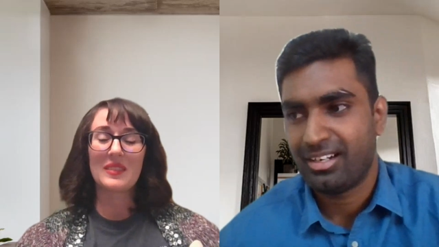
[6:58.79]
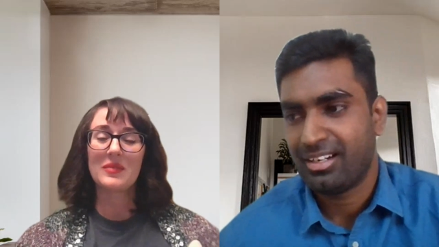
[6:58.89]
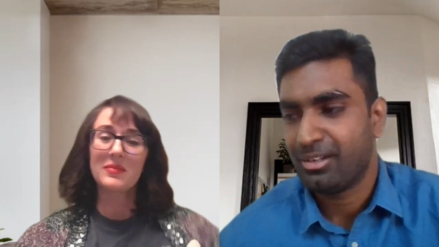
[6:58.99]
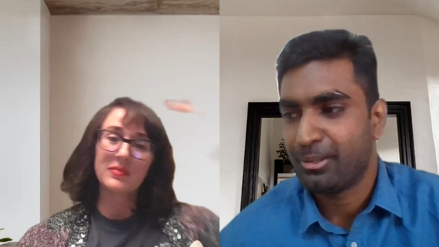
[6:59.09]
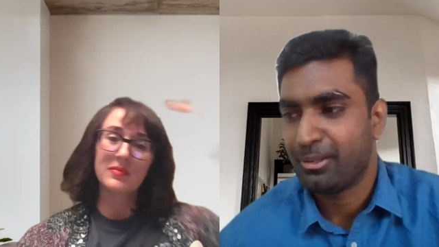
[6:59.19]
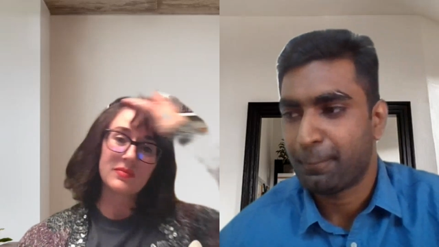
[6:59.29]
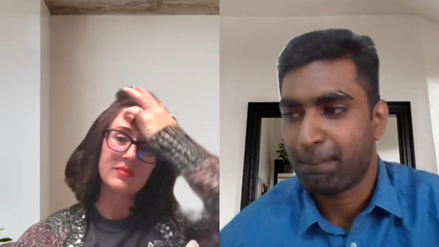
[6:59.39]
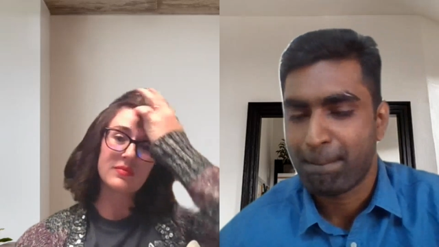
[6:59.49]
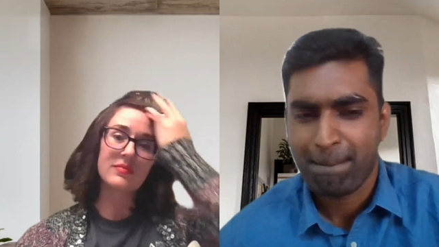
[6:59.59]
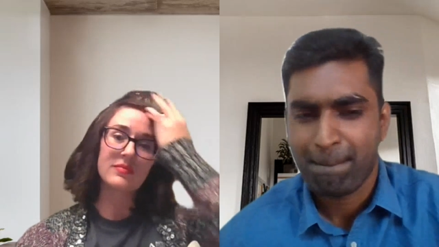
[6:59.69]
Speaker 1: Uh,
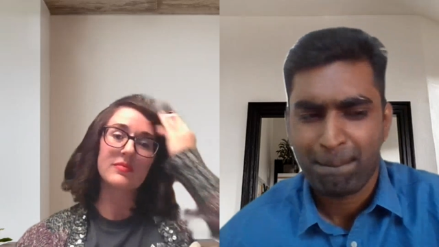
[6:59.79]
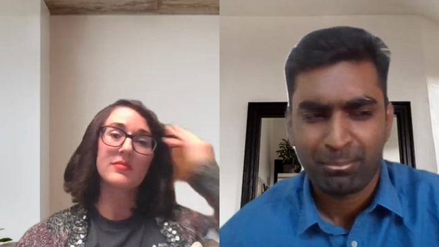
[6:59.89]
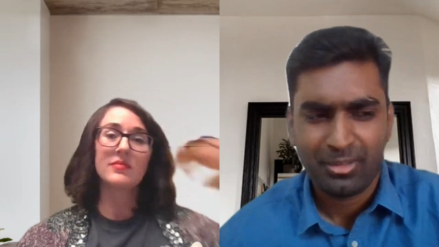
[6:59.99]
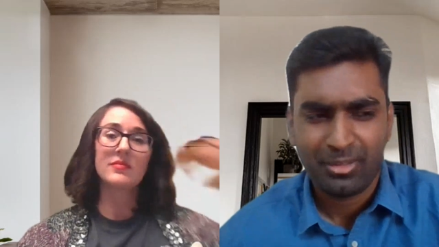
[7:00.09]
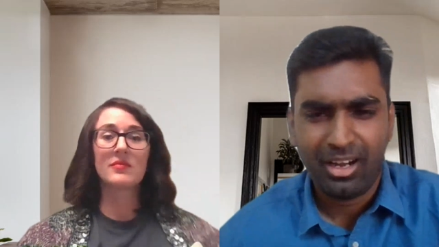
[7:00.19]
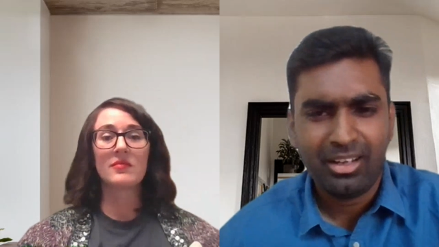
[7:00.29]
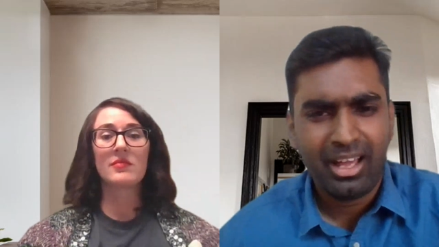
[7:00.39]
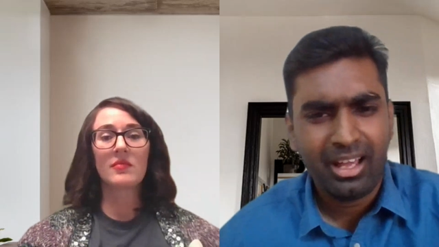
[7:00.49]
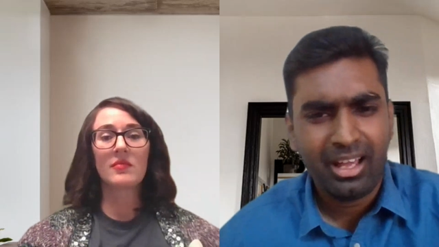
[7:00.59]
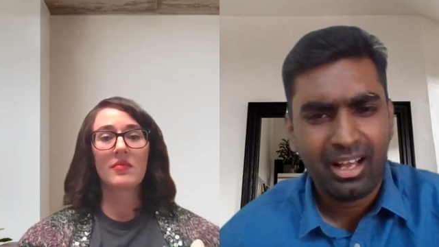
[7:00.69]
and um,
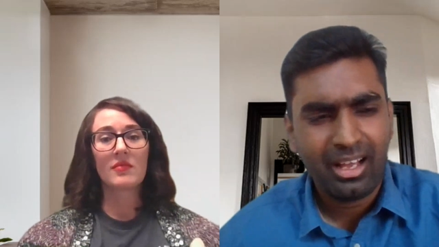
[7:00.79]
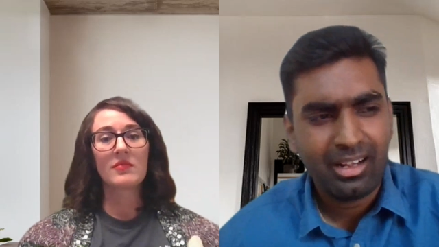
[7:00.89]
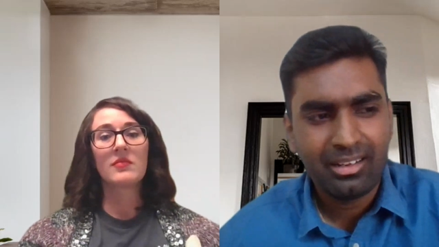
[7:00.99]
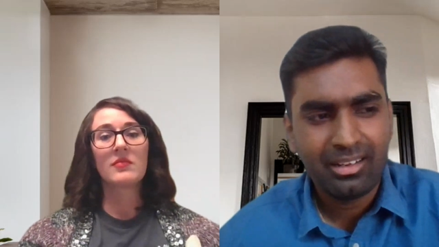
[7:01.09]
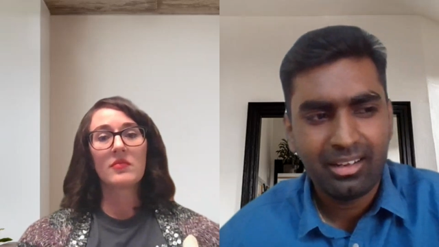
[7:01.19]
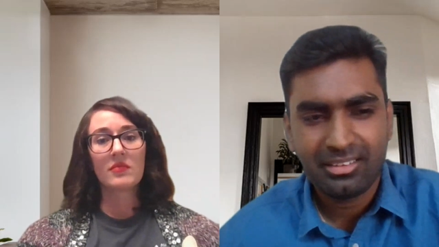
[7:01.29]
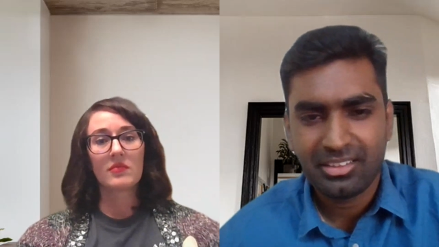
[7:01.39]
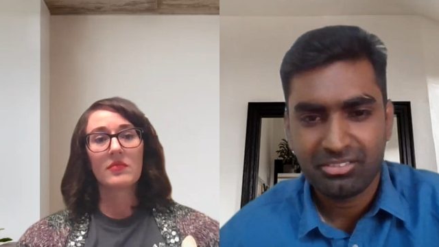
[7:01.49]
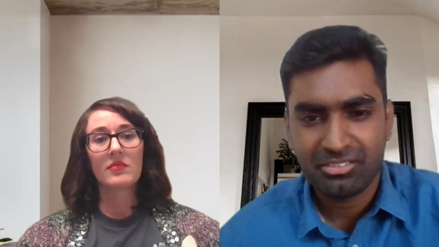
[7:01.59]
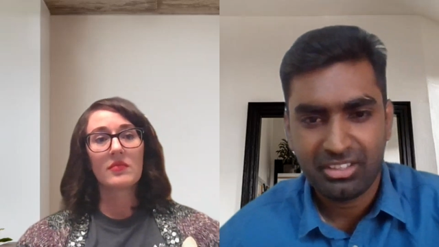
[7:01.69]
and I I heard like